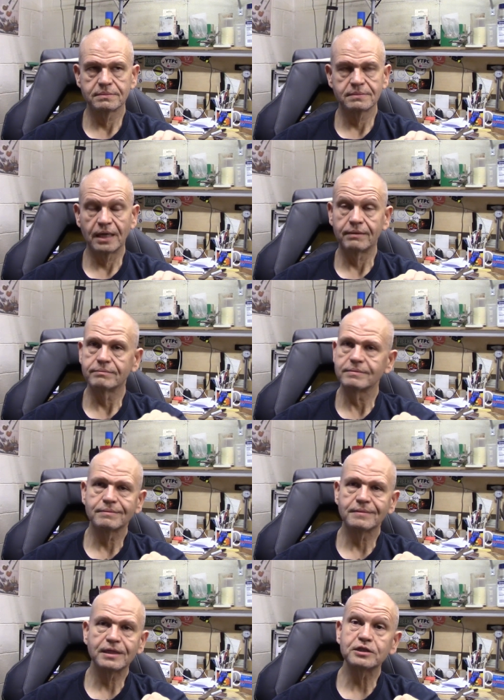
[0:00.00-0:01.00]

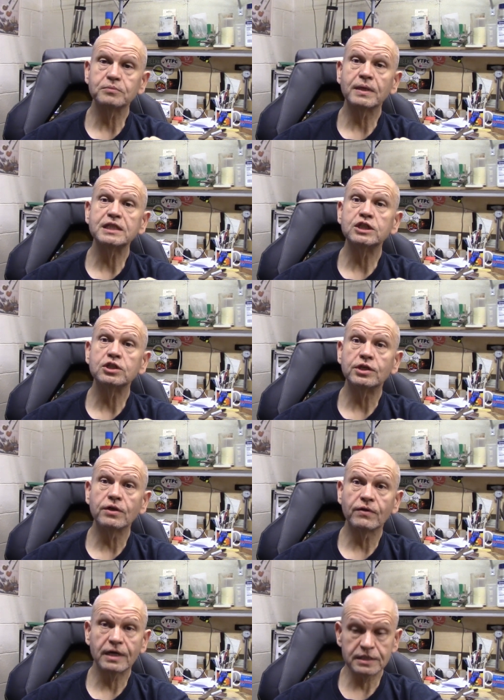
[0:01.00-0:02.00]
That's as much
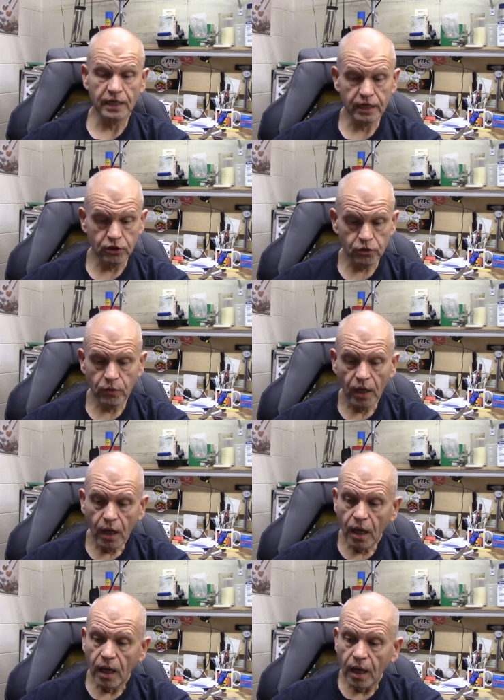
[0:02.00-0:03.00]
engineering as I can do.
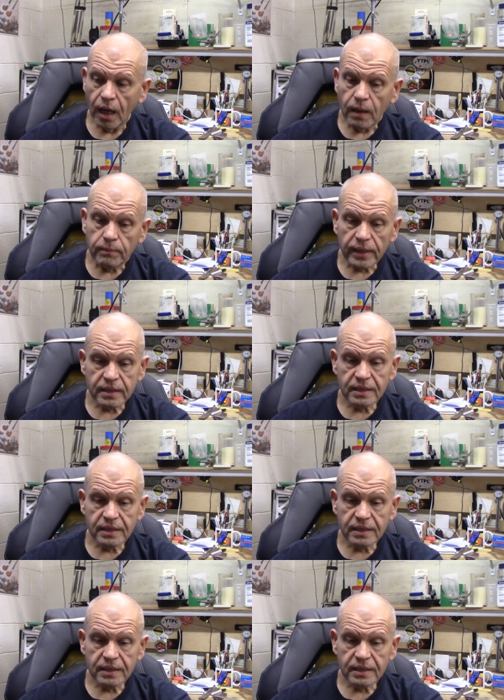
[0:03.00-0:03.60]
But